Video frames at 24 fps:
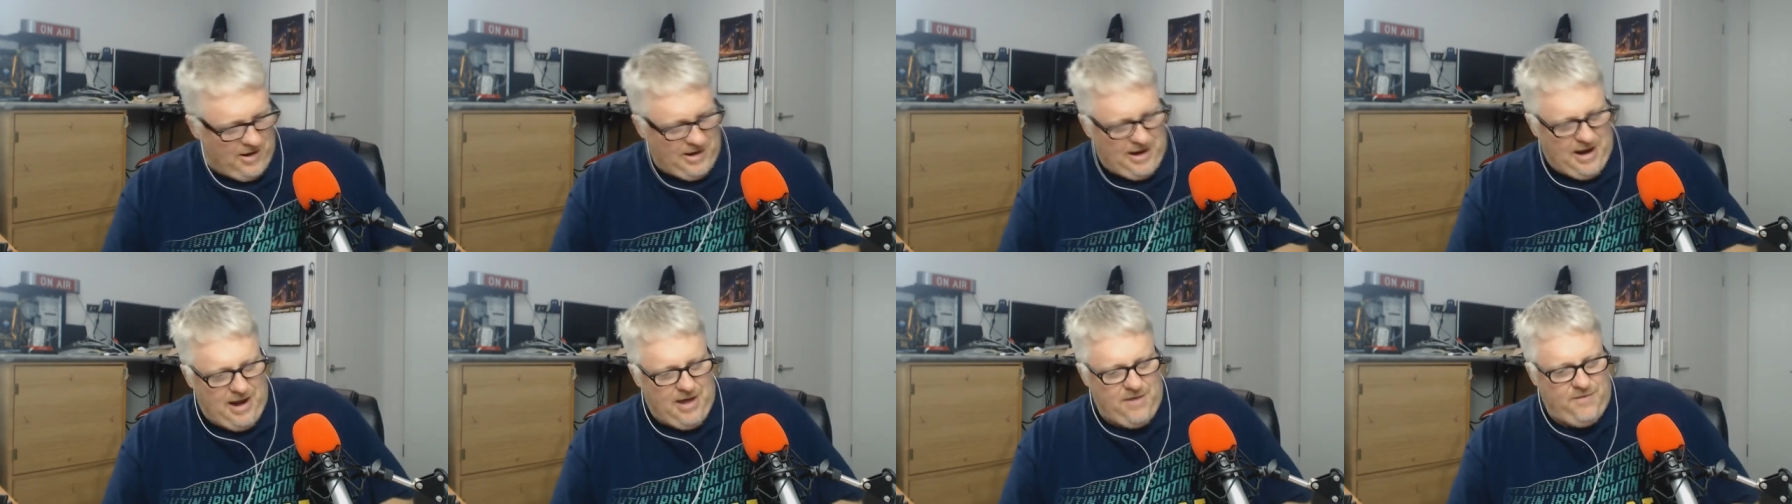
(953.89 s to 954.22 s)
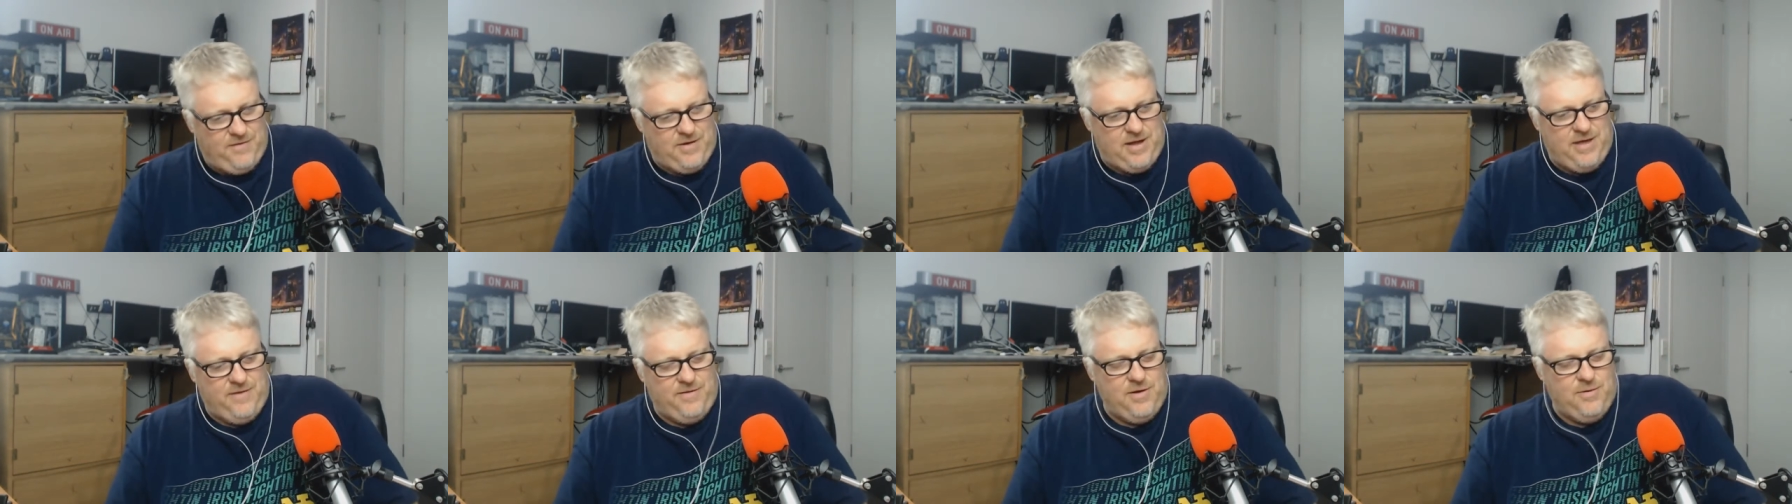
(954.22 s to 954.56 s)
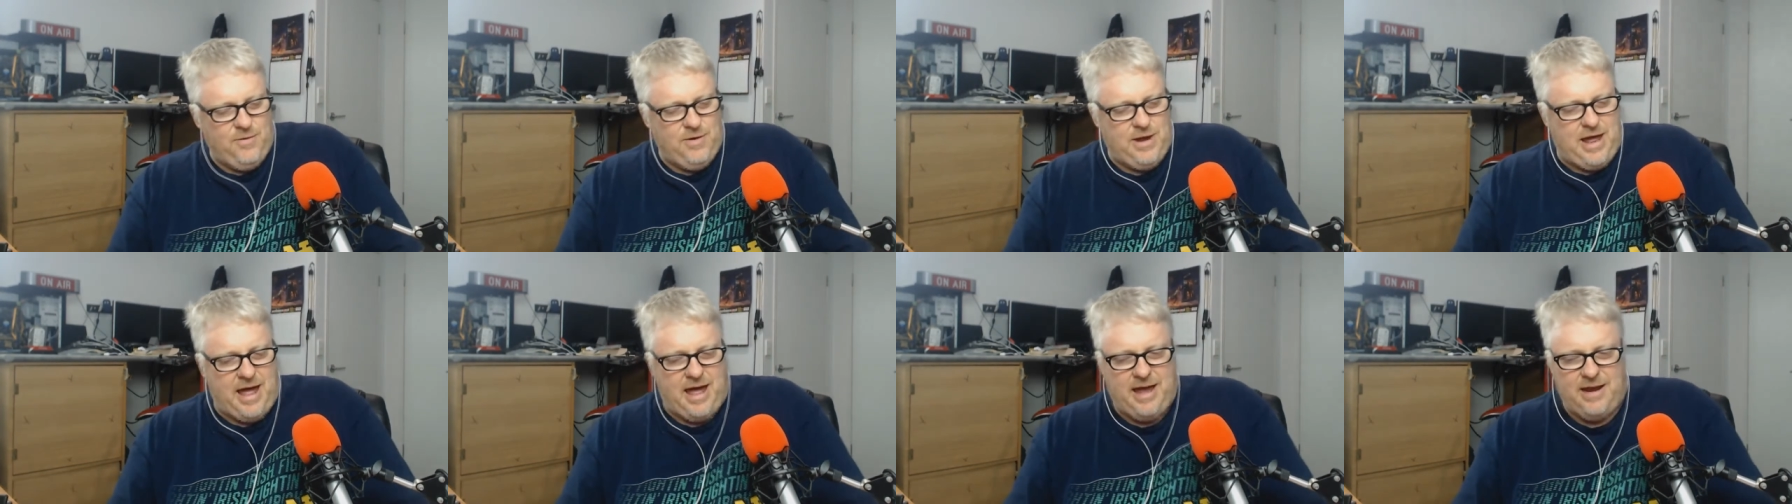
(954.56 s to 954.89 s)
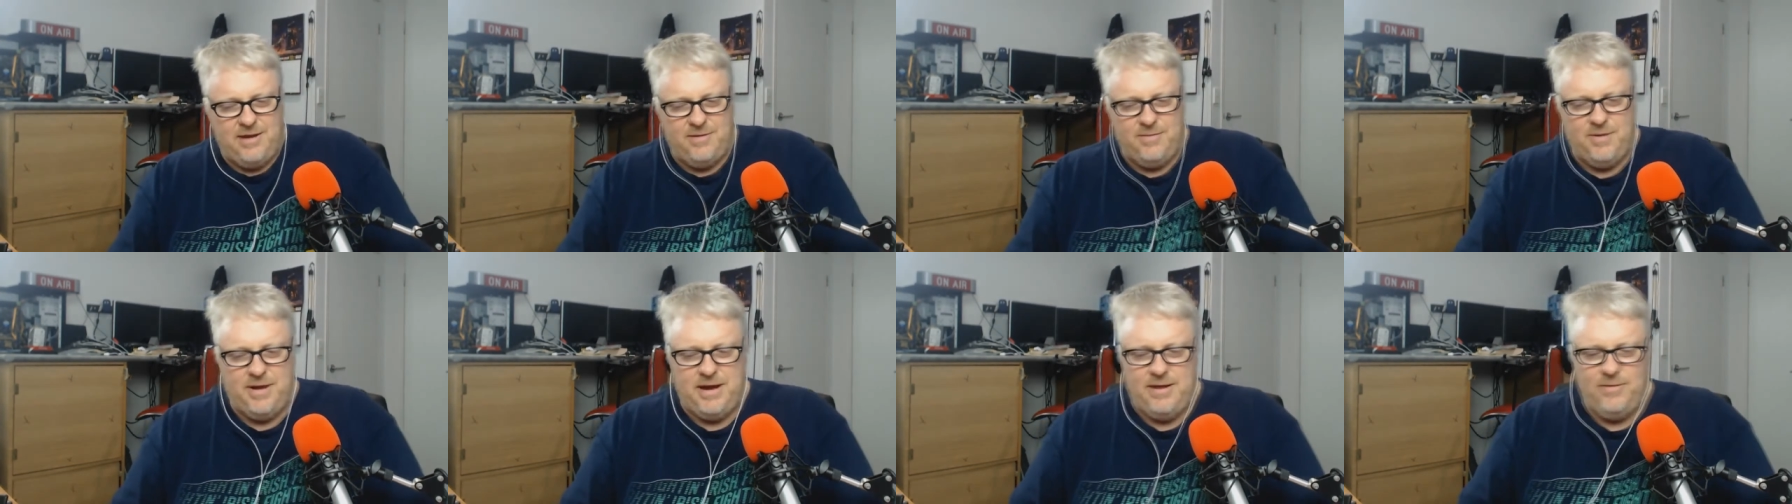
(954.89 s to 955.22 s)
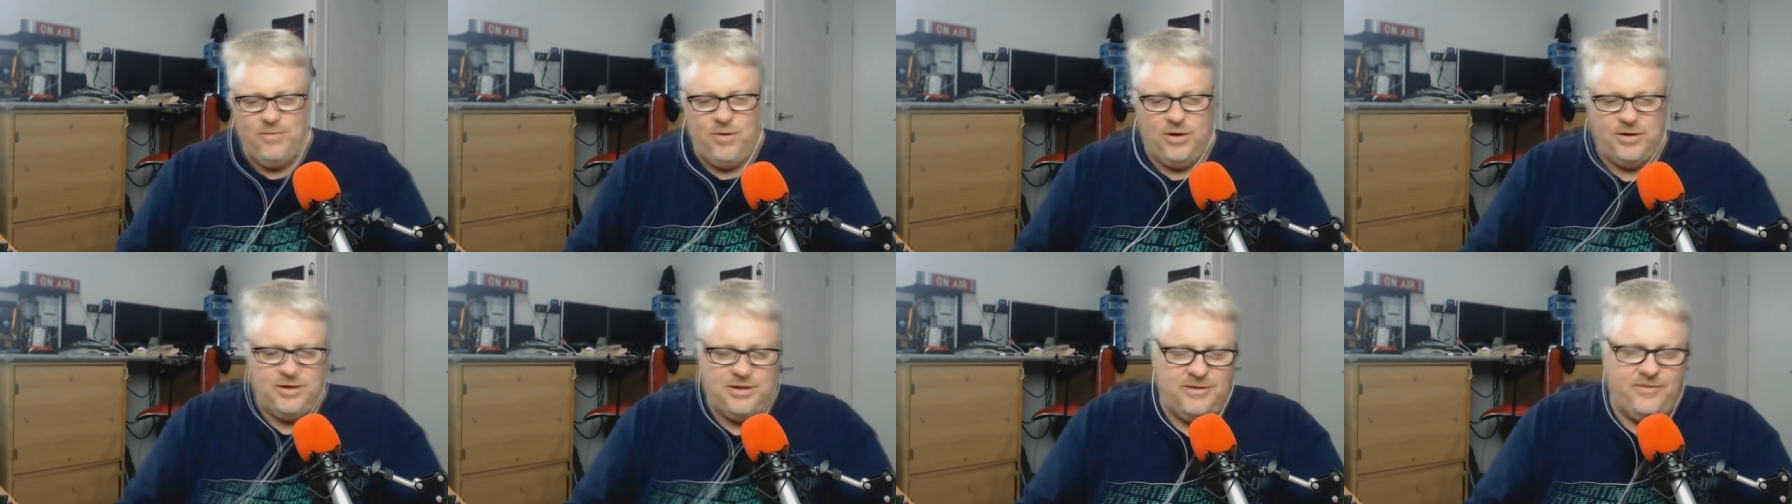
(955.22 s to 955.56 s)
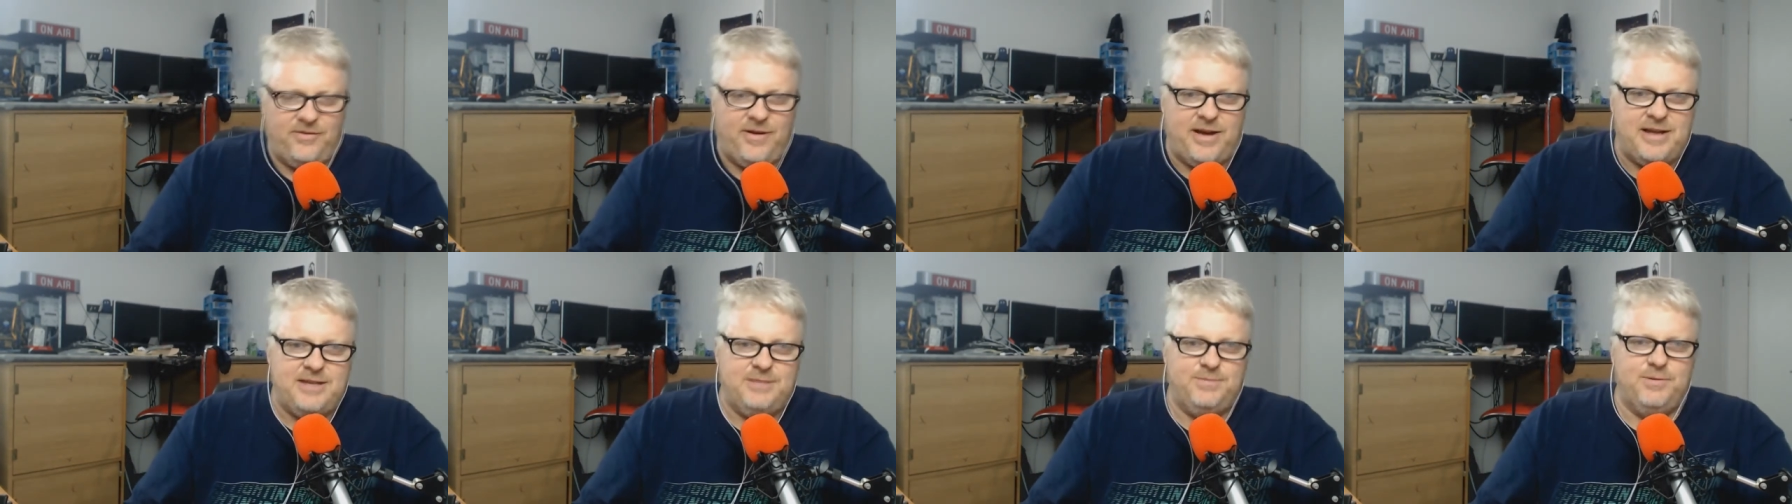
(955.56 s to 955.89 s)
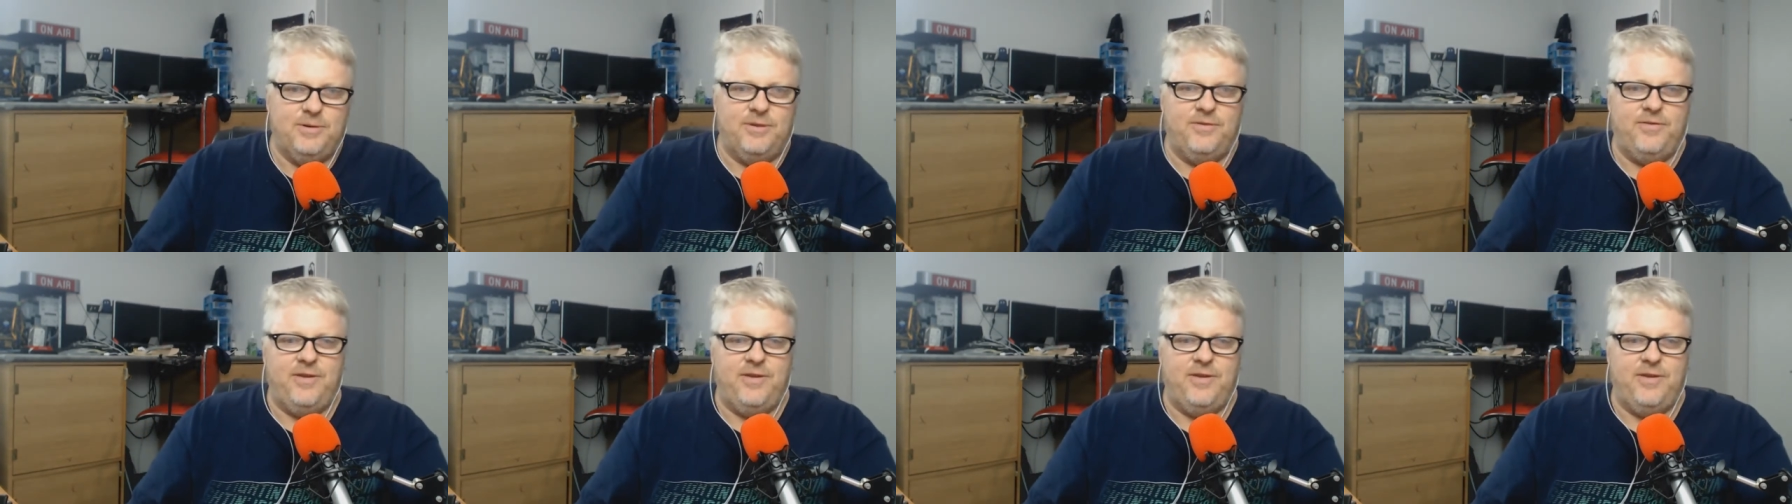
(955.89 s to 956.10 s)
I don't know, if, if you would had have been watching the Facebook